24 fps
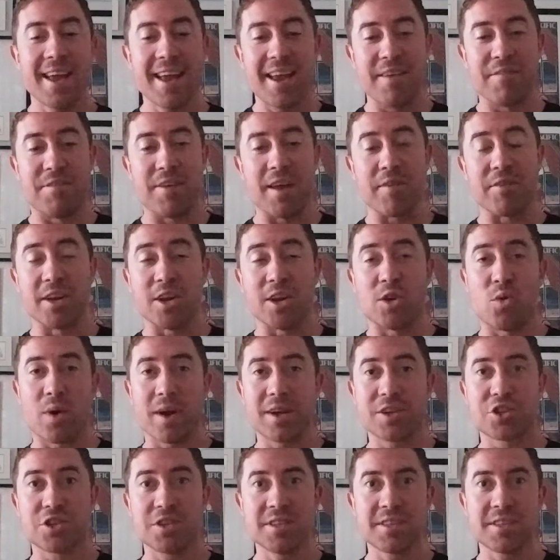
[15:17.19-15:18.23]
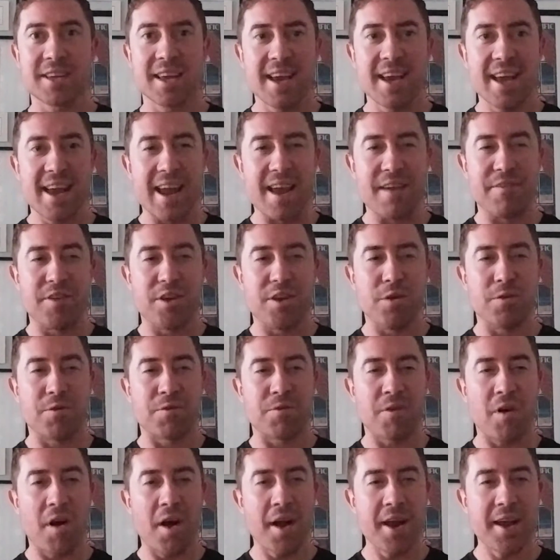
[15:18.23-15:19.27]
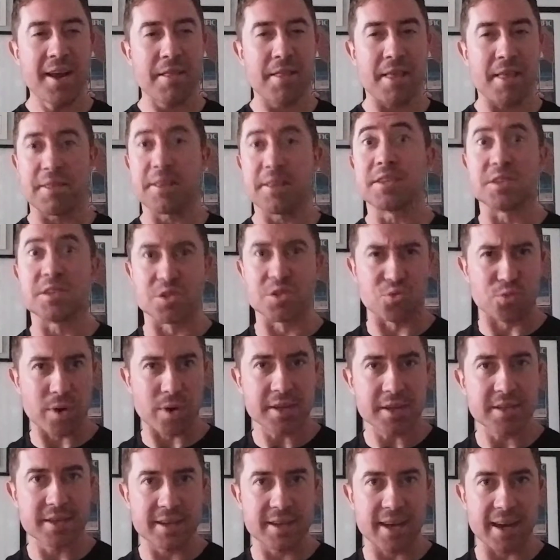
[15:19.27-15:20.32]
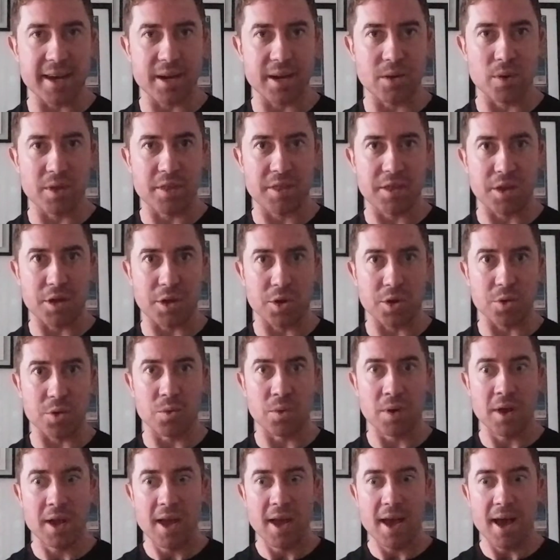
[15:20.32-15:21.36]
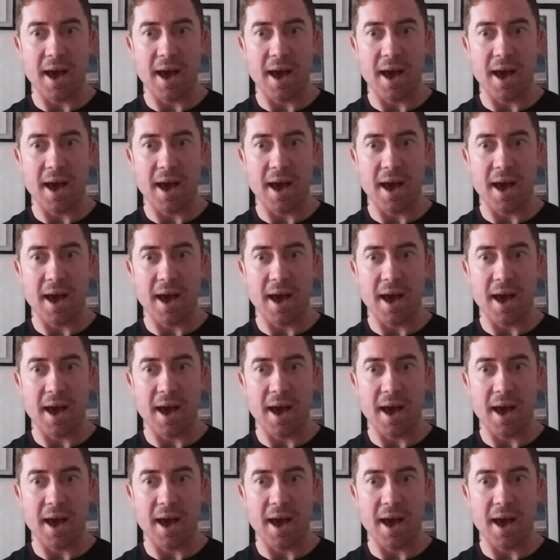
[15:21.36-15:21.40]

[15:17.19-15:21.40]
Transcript: If you have any questions, if you find that this is resonating with you,